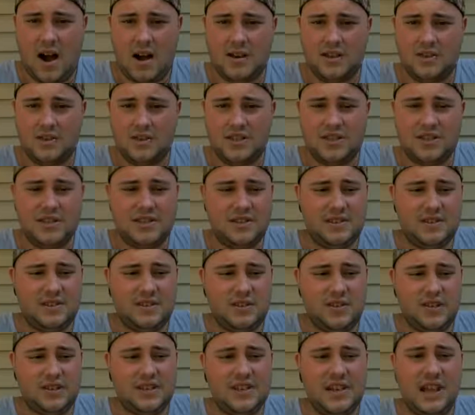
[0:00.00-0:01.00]
just
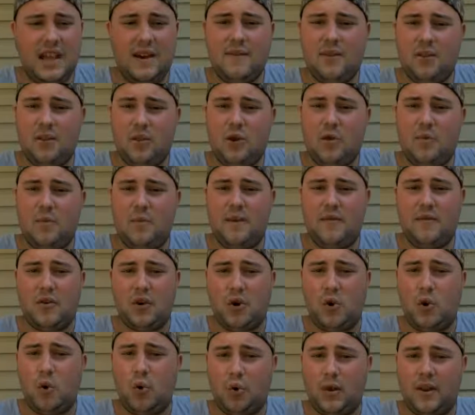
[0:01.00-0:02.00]
to give it a little bit of a
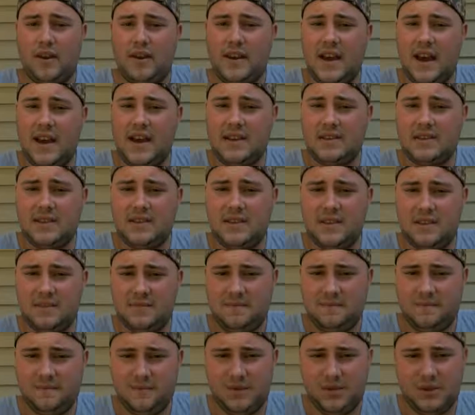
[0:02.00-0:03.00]
cooling taste,
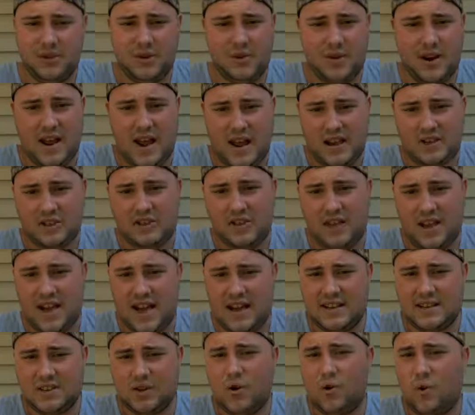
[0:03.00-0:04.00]
so it actually
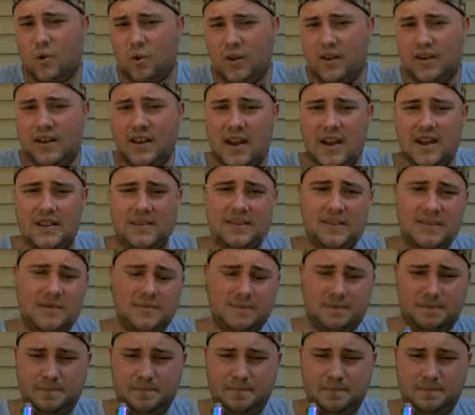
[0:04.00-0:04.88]
has a cooling taste.